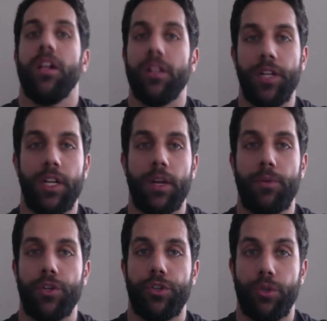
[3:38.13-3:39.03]
clean it up
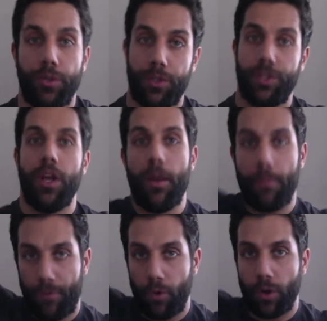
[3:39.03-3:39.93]
to your shoulders
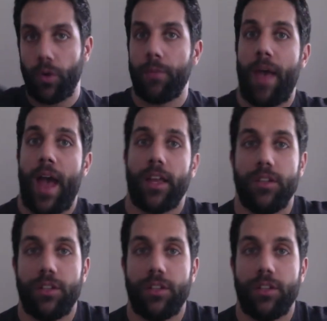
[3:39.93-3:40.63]
before going back